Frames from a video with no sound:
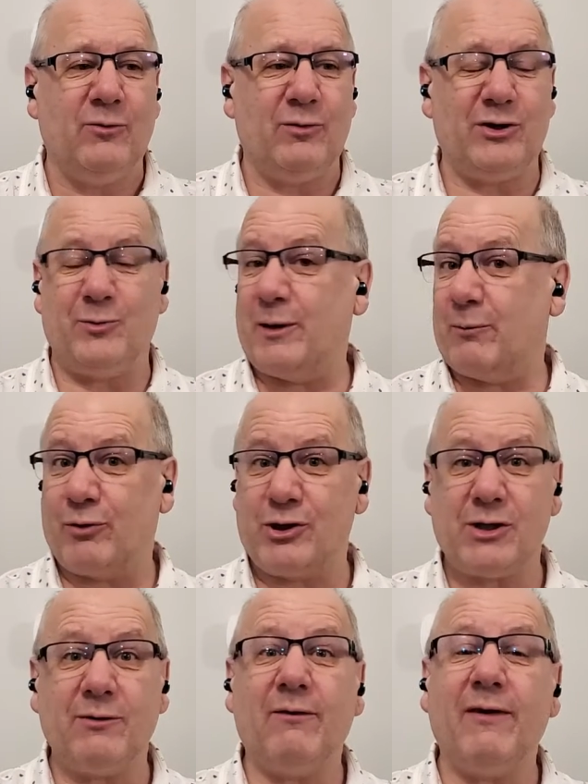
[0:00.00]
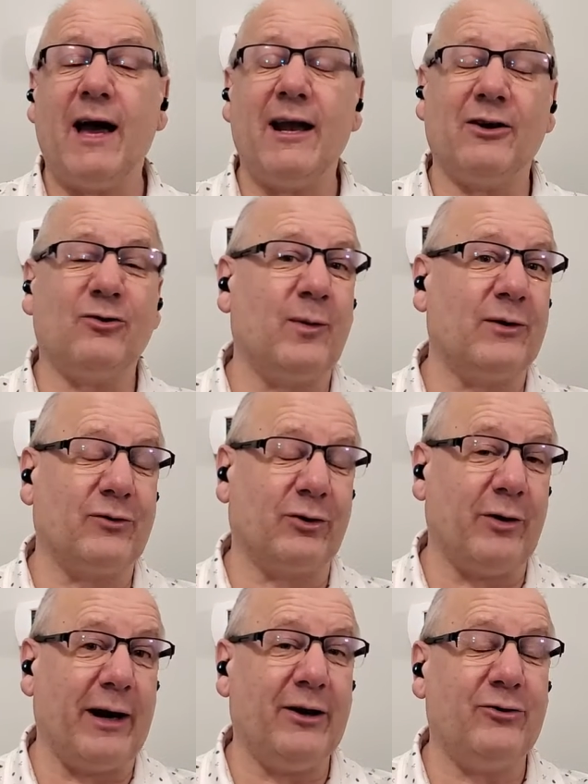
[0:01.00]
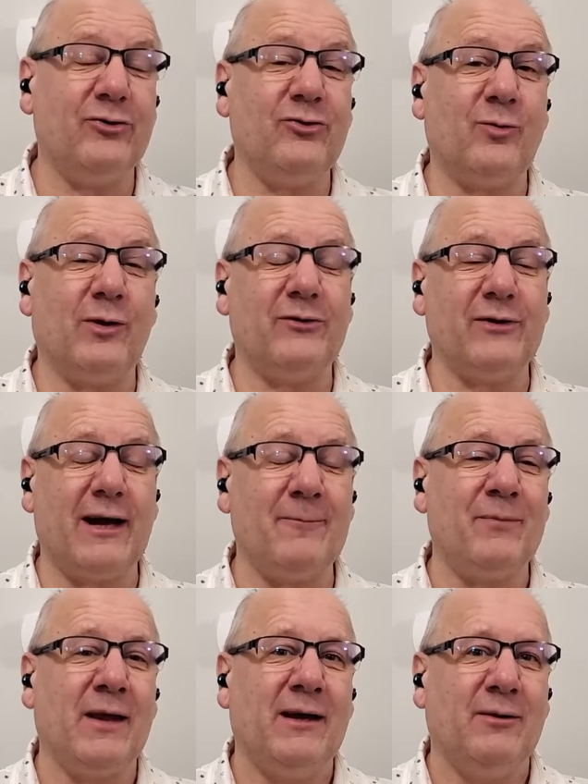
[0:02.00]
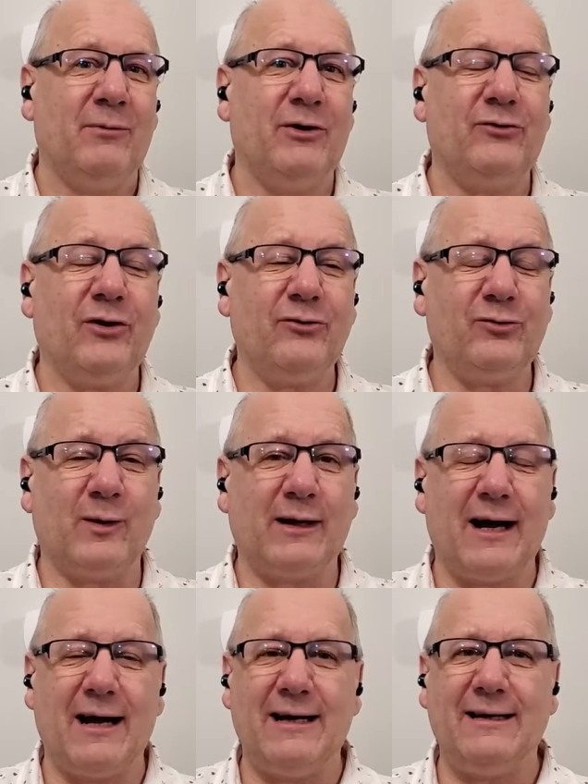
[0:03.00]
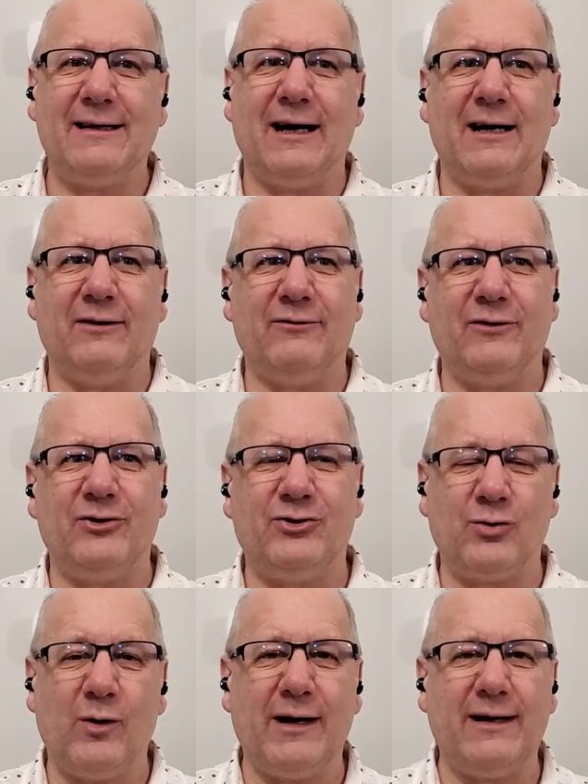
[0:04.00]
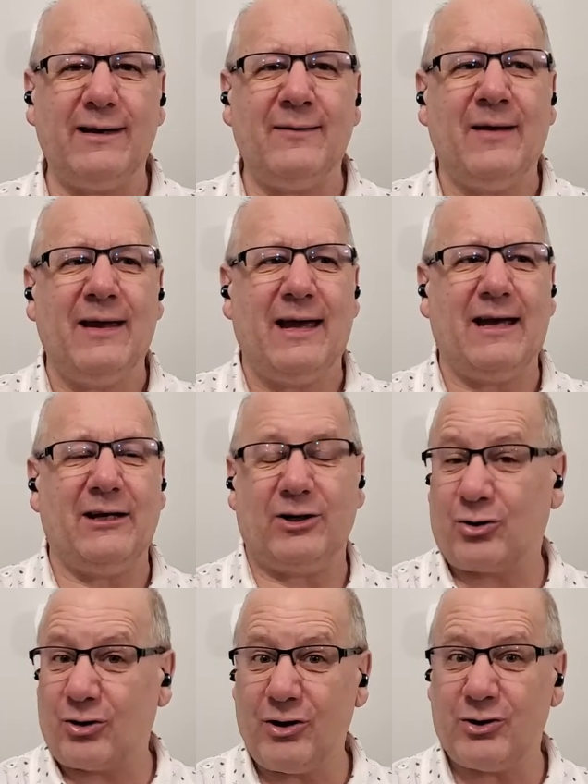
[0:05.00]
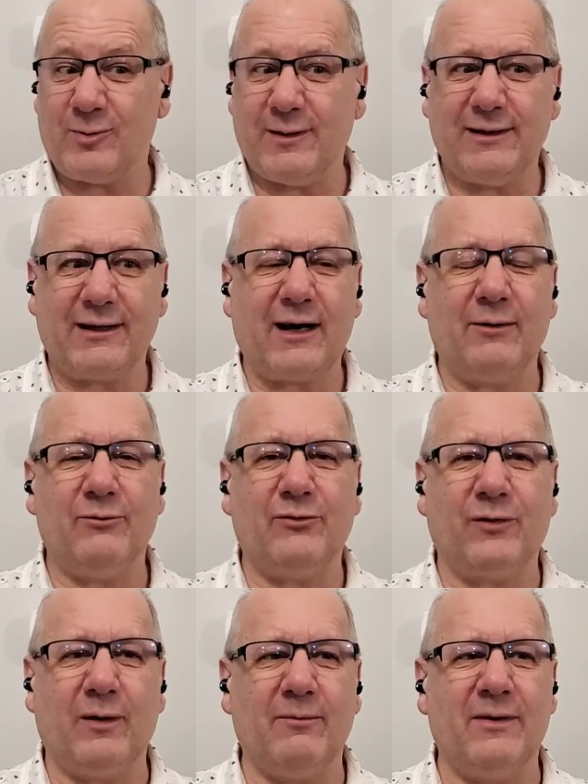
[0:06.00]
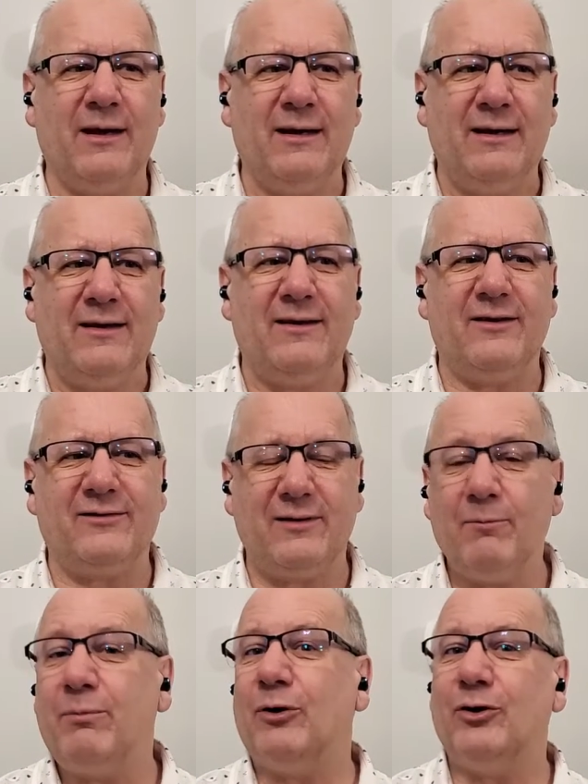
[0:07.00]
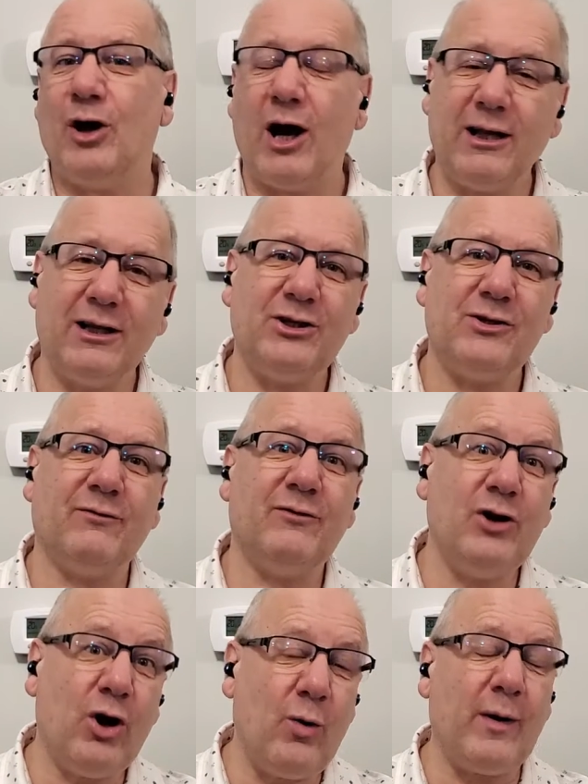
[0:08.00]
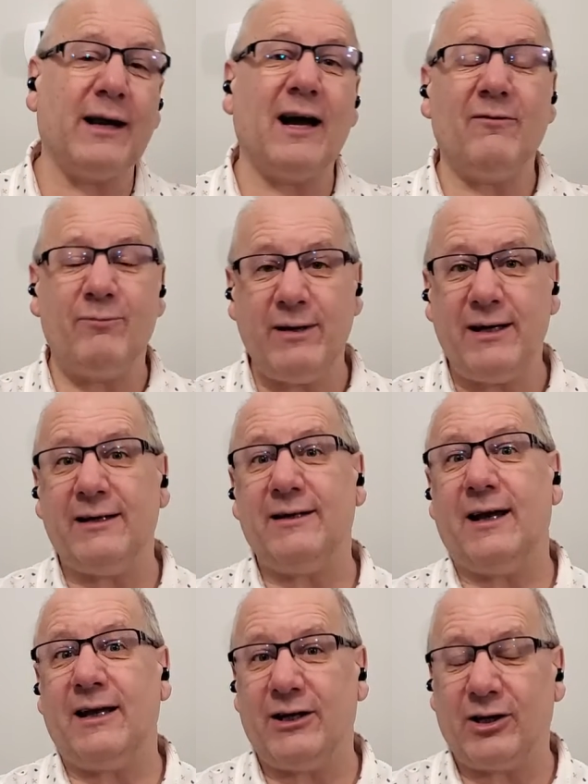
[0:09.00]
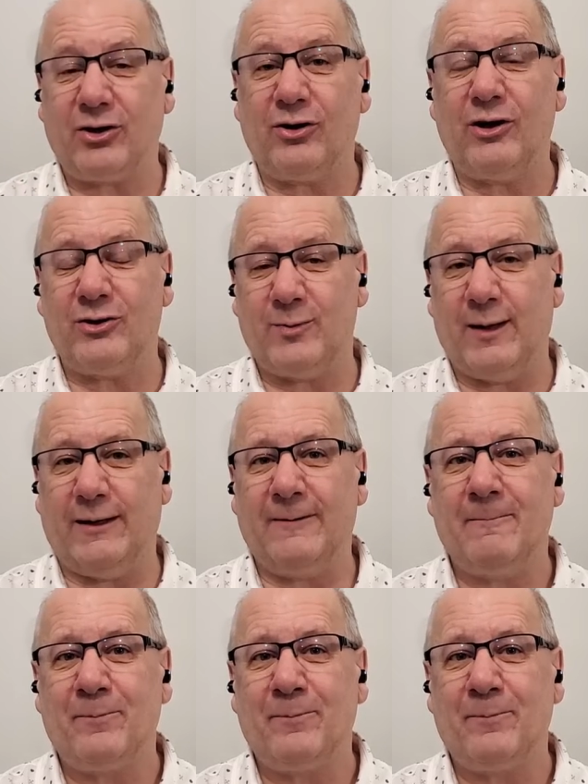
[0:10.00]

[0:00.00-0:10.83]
We should be appreciative of that, express our gratitude towards that. But there's also a kind of joy and encouragement that comes from the simple knowledge of knowing I've been an encouragement.